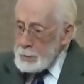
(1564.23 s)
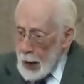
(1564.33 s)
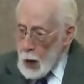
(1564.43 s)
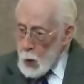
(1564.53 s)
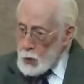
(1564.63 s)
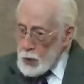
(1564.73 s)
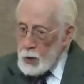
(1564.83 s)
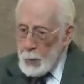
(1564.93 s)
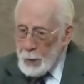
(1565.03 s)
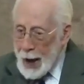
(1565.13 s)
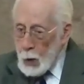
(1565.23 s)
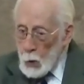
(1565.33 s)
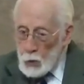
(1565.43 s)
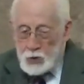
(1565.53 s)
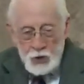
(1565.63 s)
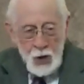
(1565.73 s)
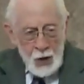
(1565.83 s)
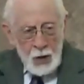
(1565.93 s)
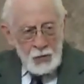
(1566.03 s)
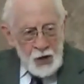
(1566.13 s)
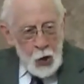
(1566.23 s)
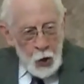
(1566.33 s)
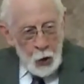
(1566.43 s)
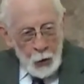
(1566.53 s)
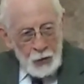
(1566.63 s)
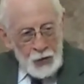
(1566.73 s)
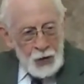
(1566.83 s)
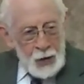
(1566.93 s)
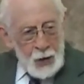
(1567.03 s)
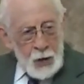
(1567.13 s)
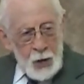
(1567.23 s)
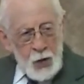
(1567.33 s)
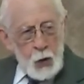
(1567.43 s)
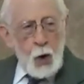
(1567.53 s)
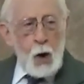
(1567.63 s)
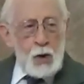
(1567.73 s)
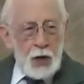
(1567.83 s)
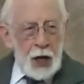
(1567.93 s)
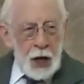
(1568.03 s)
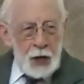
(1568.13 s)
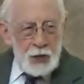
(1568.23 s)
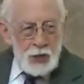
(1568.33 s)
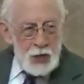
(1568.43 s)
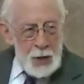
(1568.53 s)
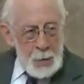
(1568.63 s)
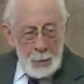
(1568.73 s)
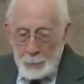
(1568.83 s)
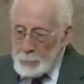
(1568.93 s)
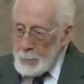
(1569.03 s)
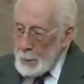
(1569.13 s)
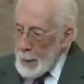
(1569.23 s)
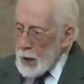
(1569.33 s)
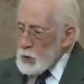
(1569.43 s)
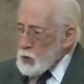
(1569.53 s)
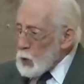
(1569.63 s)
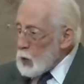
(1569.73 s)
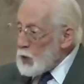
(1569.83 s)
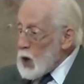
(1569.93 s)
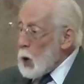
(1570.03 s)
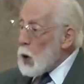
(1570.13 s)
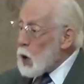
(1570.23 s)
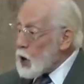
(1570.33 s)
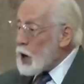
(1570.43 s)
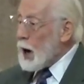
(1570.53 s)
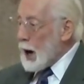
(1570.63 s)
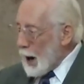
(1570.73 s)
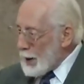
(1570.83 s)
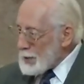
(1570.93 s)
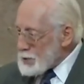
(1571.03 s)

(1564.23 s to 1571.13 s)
down in the bowels of the earth, the donkeys that drew the ore cart